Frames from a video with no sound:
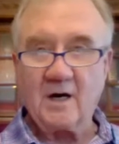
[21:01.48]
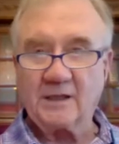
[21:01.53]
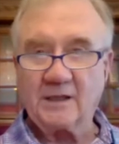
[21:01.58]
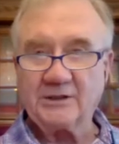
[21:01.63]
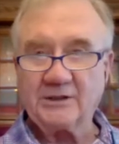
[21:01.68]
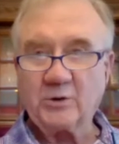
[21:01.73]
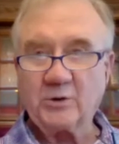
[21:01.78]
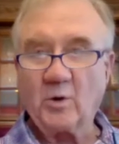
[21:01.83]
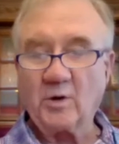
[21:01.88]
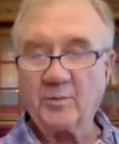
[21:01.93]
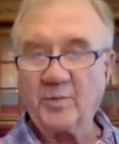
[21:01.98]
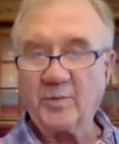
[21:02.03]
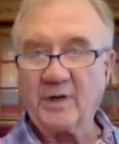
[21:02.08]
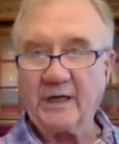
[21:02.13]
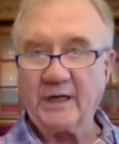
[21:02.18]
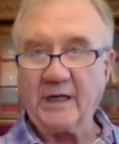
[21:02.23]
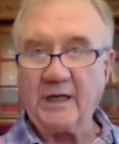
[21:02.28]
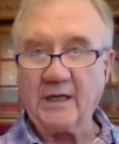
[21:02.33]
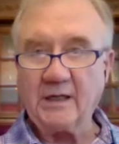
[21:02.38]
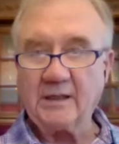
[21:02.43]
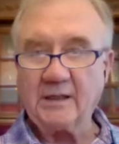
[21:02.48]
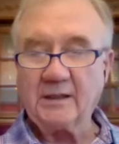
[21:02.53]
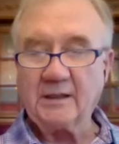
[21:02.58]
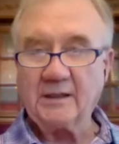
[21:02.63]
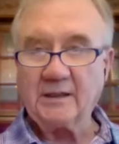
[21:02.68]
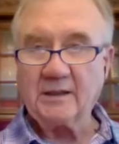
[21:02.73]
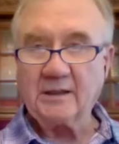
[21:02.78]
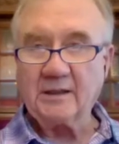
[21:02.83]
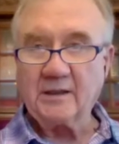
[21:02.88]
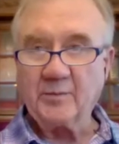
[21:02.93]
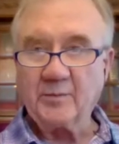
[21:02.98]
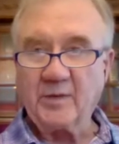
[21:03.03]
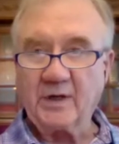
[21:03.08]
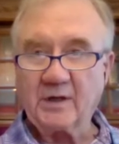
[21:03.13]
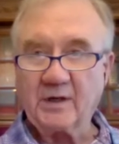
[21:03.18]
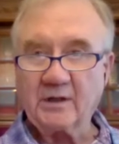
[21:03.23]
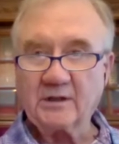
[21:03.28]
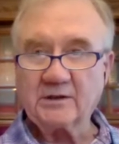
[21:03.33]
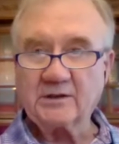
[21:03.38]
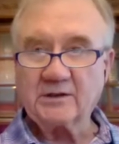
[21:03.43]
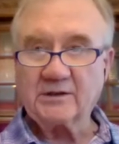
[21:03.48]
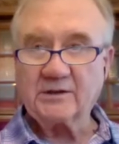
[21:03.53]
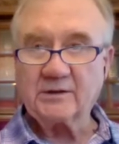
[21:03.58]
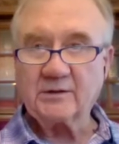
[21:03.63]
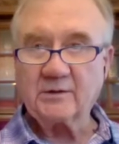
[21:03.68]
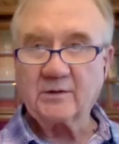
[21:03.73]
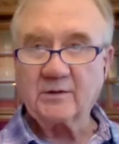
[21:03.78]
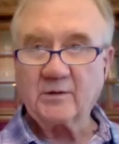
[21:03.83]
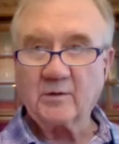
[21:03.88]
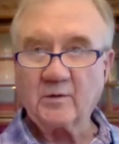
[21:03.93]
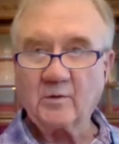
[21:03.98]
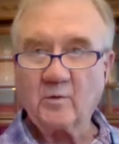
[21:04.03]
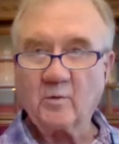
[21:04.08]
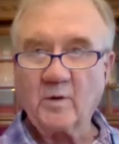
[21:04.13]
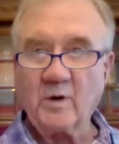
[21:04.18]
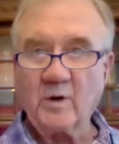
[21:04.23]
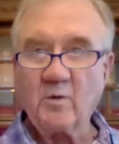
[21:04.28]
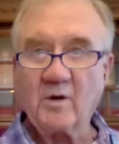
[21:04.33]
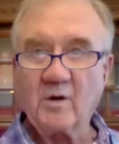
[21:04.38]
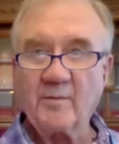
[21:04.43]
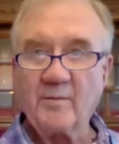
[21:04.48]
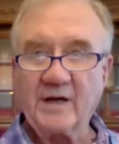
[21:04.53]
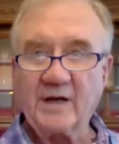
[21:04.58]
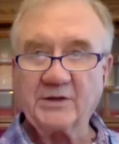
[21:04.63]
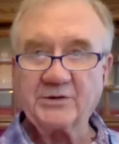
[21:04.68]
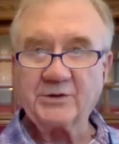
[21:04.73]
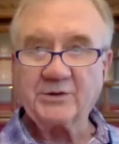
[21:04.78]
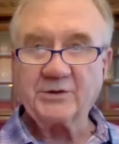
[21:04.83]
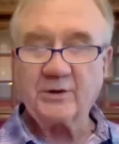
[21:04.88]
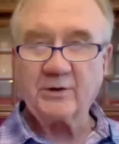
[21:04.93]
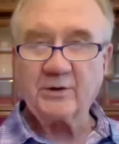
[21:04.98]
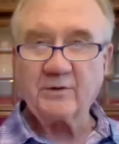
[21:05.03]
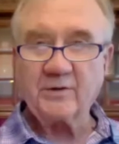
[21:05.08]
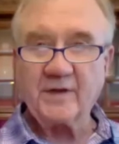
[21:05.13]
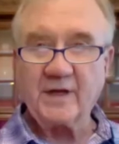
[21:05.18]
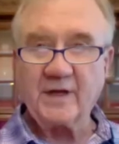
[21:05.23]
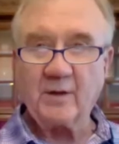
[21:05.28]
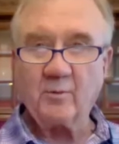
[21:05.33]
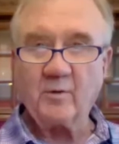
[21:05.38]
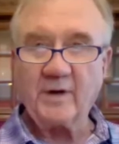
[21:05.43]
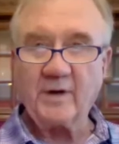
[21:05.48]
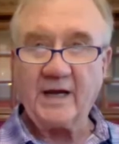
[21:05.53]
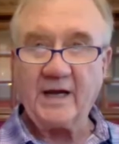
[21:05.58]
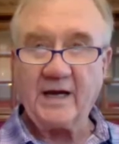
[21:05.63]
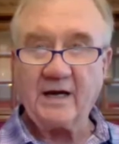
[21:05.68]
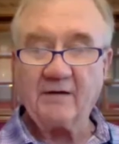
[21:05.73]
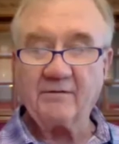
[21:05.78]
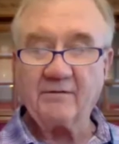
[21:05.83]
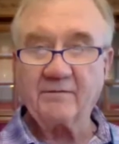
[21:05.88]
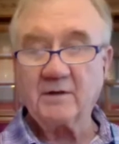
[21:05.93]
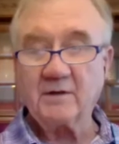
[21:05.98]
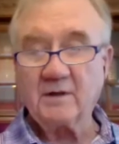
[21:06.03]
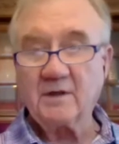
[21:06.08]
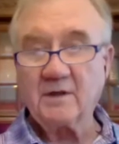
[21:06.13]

a short penny, because we want to make sure that we have